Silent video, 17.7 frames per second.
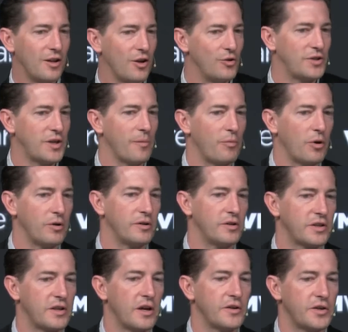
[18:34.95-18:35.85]
close up our
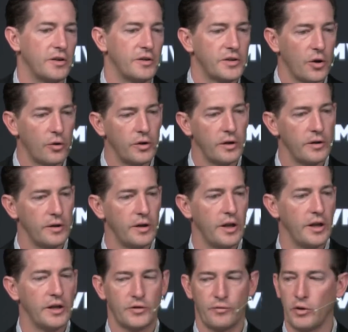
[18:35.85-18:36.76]
discussion. So
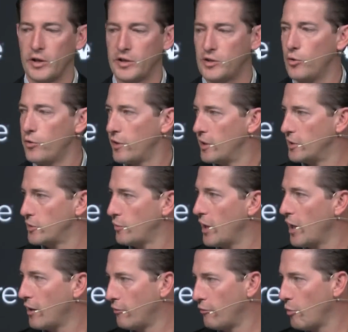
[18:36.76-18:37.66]
it is really two things. We
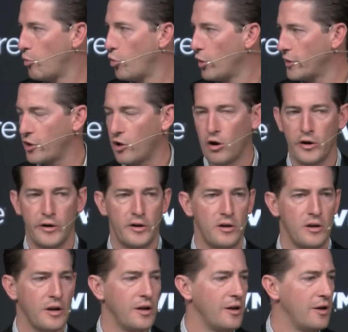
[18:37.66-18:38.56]
had a report card.
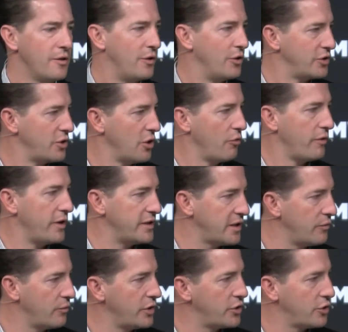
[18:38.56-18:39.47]
There's no
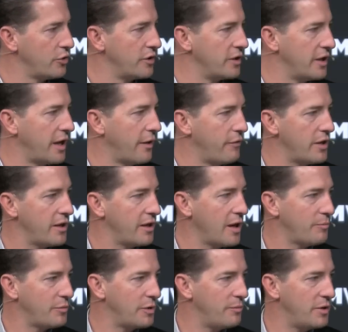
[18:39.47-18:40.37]
reason we shouldn't get everything
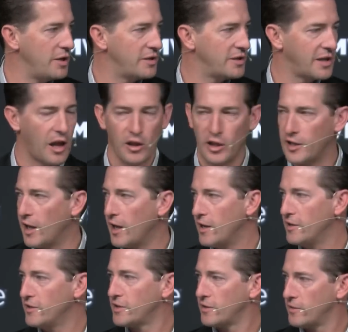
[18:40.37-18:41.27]
up to be solid
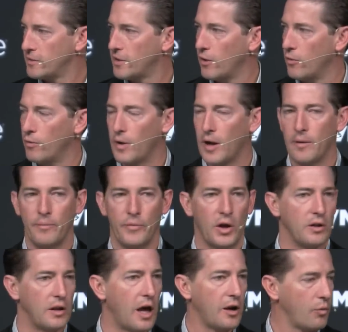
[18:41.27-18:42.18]
A's. So um,
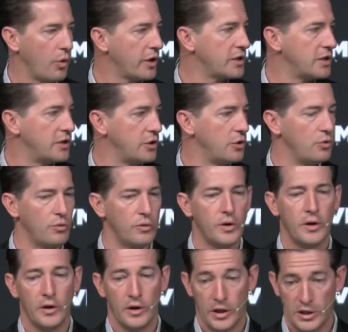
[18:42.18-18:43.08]
a lot of work to do,
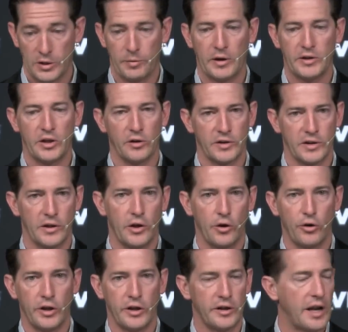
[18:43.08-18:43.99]
especially on
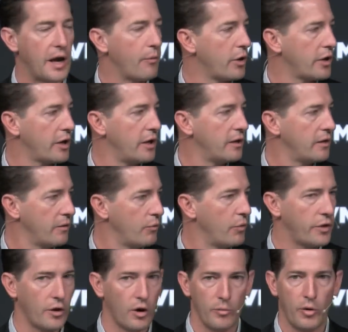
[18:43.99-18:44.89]
security and networking
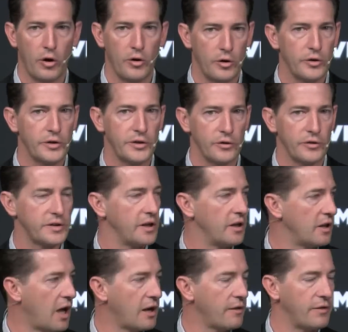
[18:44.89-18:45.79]
with our partners. You'll see a
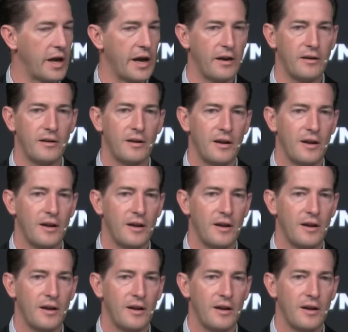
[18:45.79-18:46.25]
lot of that.